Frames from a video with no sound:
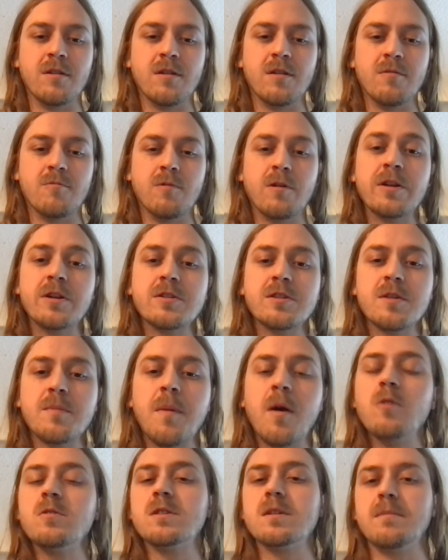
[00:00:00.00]
where you're
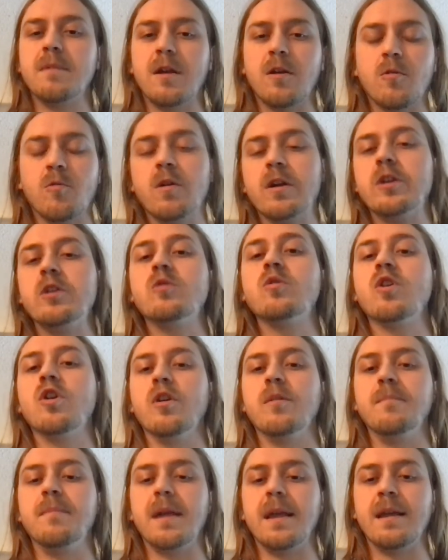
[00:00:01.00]
supposed to be or where you
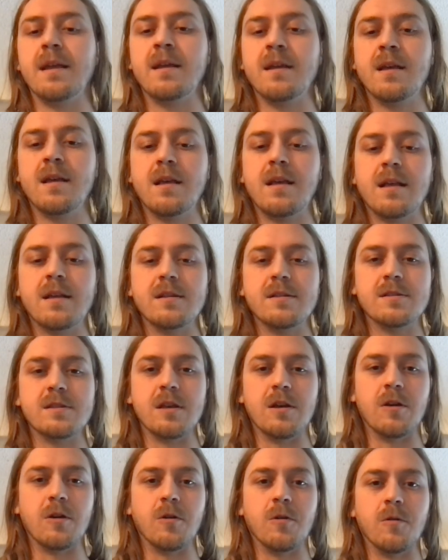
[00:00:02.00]
could be.
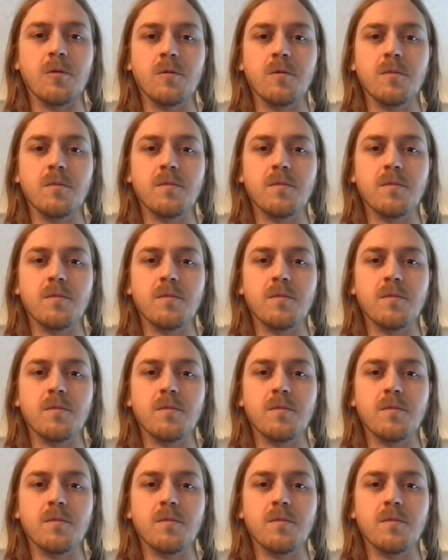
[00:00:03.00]
So